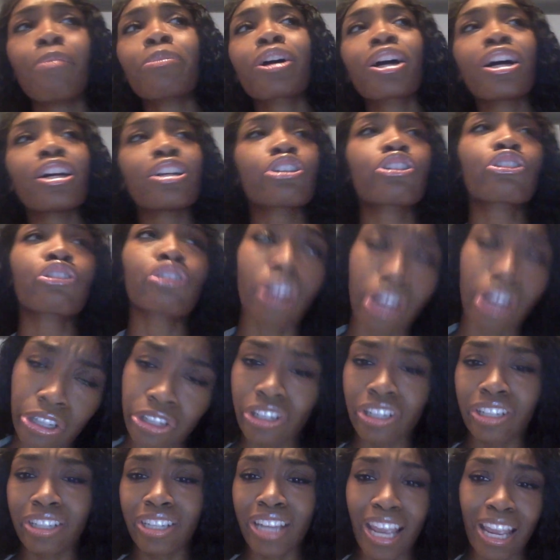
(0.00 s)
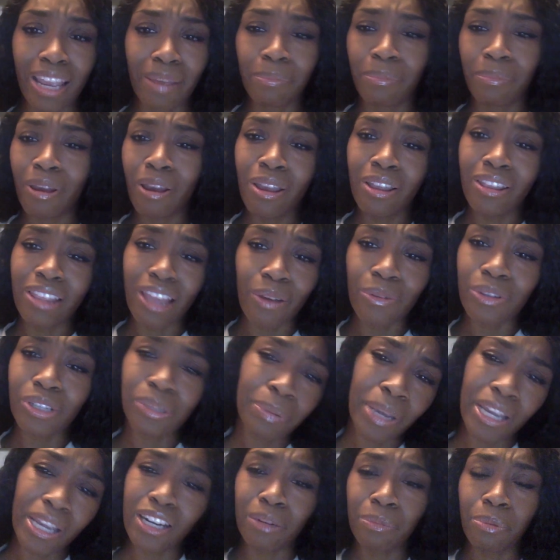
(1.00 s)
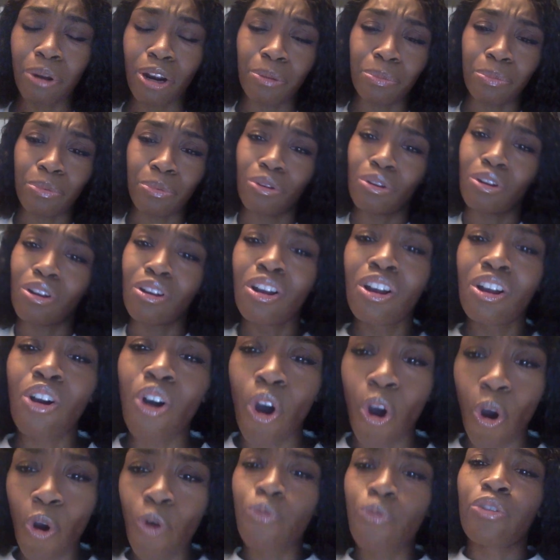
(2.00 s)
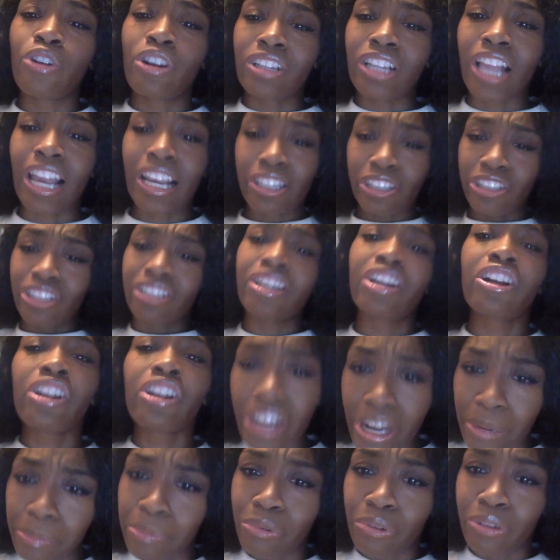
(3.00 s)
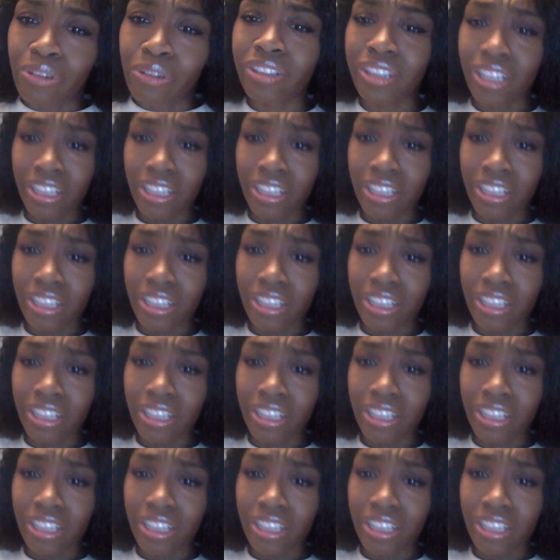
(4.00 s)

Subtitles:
construction tape that was painted purple over, like, just her nipples.